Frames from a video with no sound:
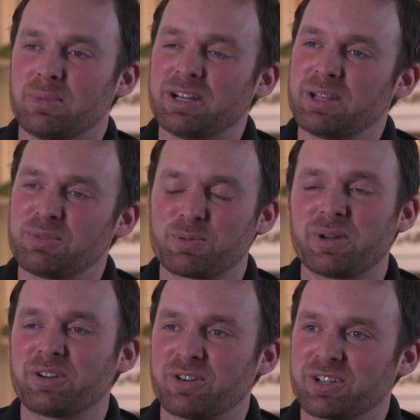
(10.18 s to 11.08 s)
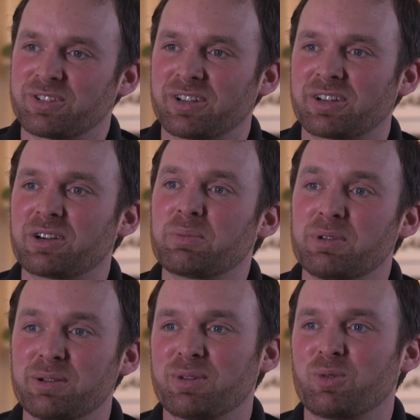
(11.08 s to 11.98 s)
My name is Ben Riegsecker.
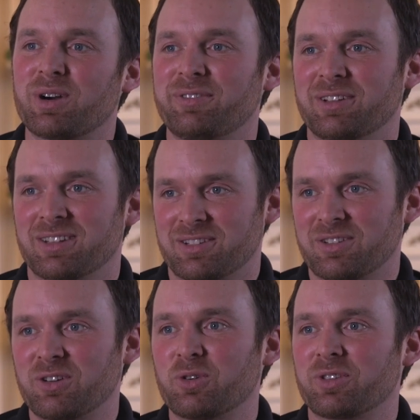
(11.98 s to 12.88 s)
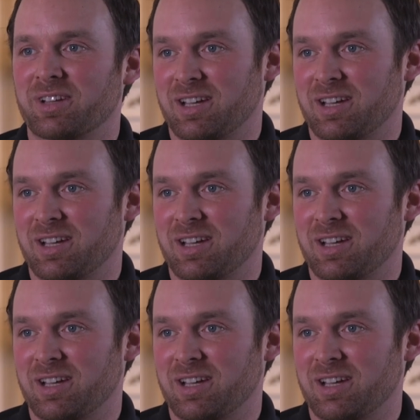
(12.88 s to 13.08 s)
Me and my wife Elissa own the